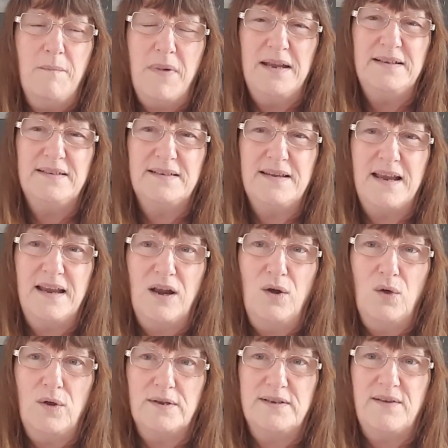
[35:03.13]
Might take a
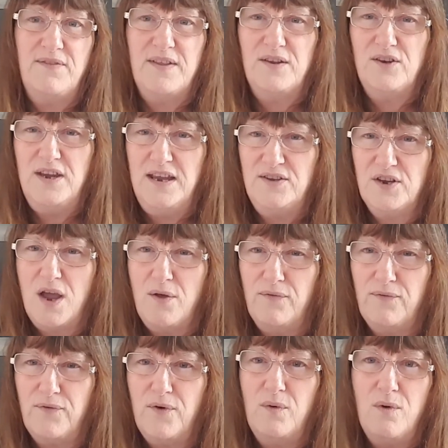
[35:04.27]
look at everything. Need to go
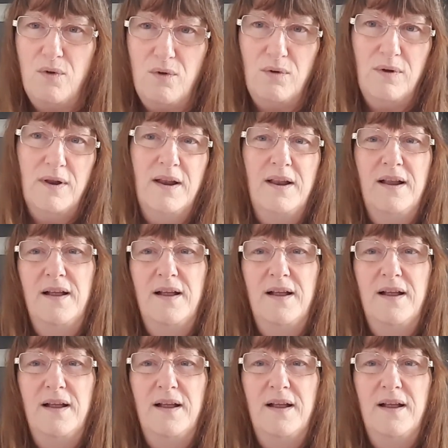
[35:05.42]
through all